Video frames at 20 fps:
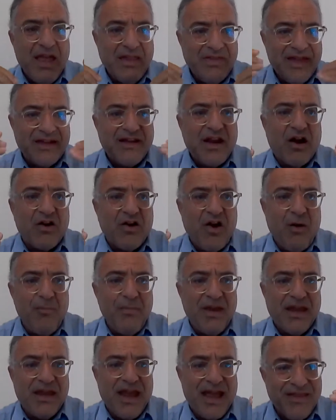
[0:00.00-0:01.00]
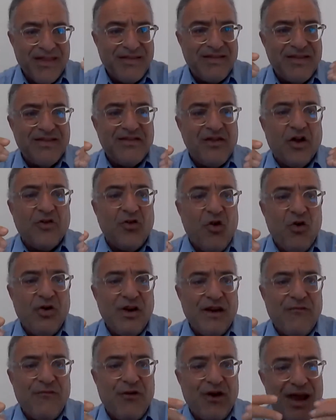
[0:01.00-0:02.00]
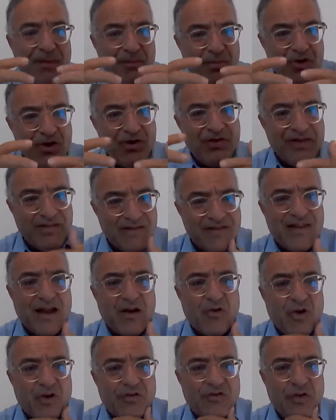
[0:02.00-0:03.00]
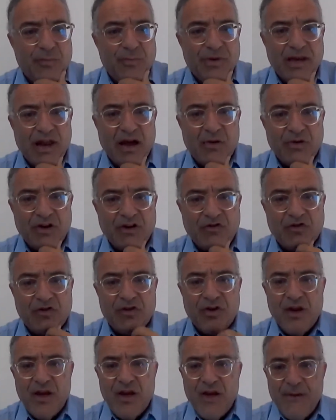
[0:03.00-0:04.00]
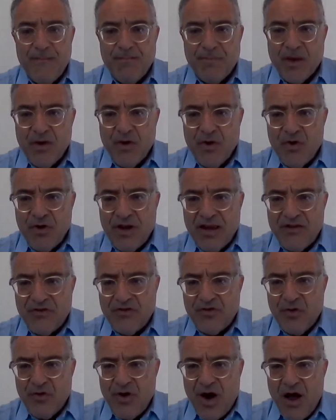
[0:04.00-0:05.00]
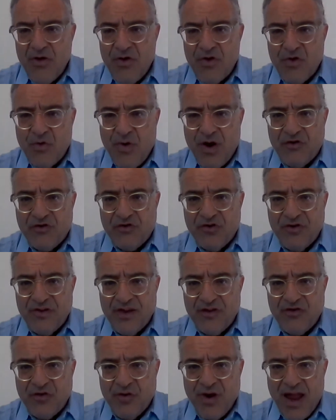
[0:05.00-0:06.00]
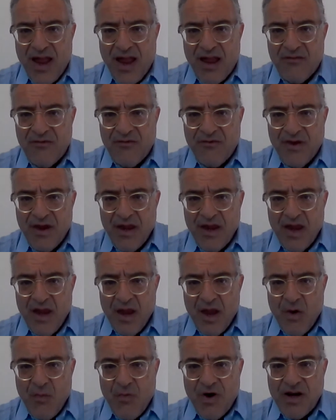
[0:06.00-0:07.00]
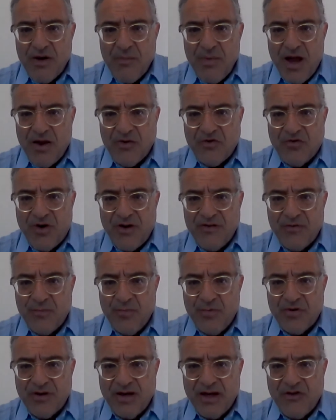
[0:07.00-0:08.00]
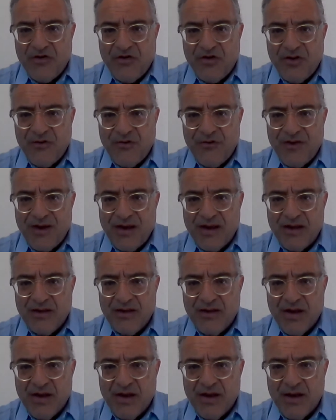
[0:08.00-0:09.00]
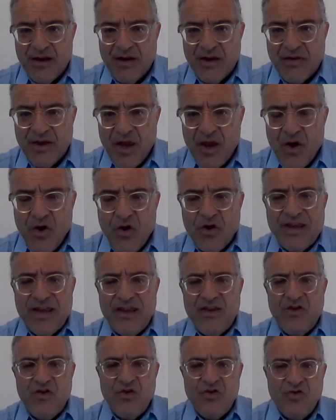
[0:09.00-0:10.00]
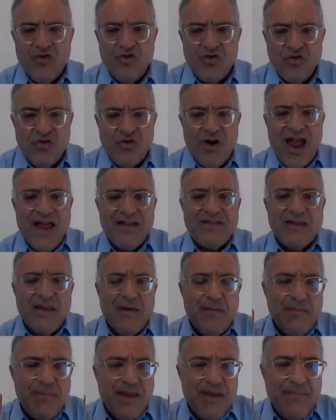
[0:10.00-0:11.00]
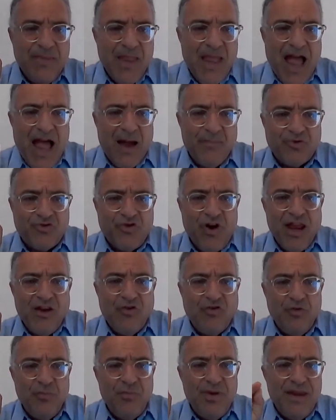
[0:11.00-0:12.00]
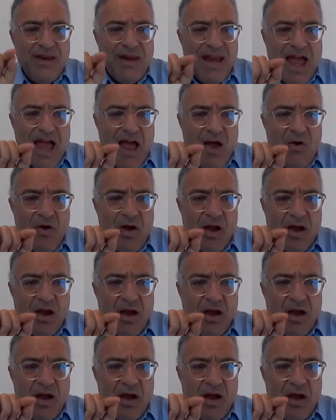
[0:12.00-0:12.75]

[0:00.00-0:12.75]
that are coming, and this is not only for Lebanon, this is across the MENA region. Okay, so other question that you have. What about transportation field? No. Okay, you're asking me, I'm trying to be now